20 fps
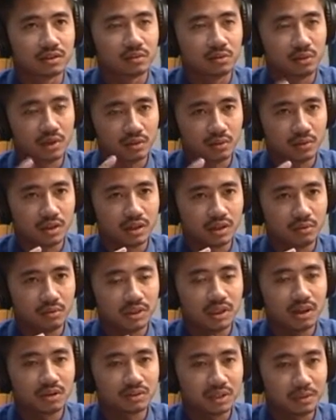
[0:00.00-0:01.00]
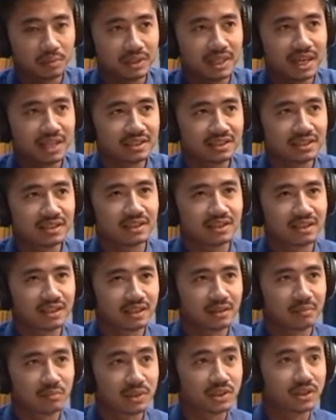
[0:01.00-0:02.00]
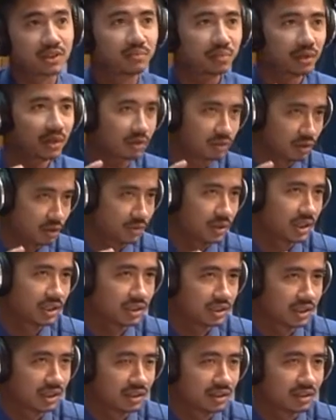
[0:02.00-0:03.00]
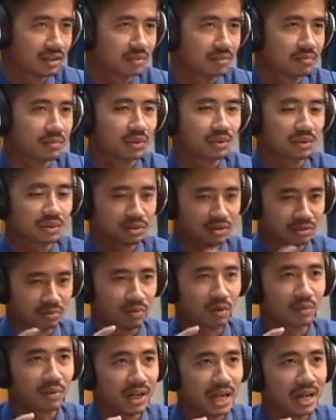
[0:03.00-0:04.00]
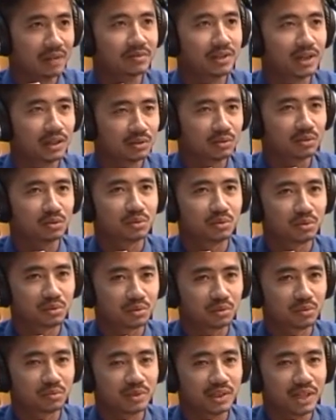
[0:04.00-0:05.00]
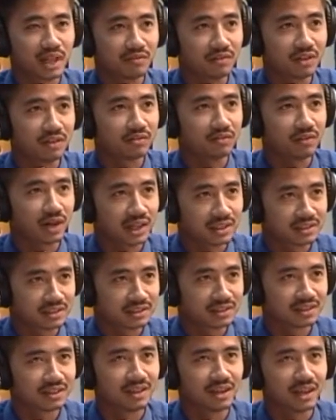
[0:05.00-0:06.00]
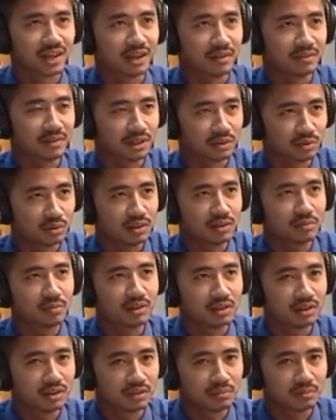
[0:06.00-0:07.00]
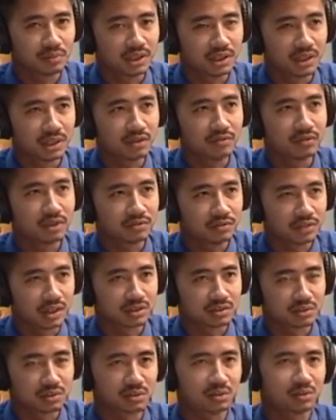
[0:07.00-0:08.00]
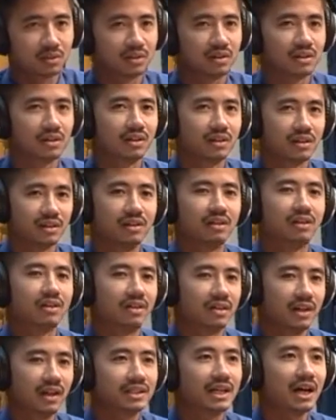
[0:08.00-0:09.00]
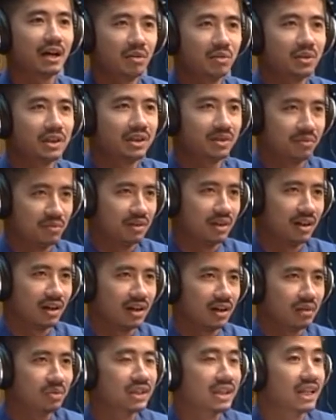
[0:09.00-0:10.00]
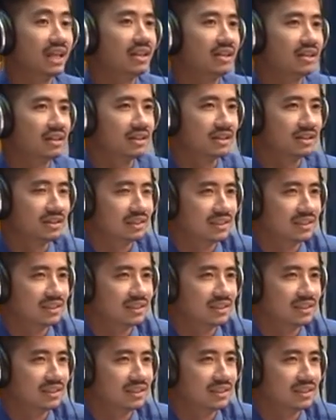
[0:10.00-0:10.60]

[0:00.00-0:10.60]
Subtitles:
We without jeopardizing the principle of software engineering, because mobile app need to be developed fast and need to be delivered fast. So that's how we tailor it.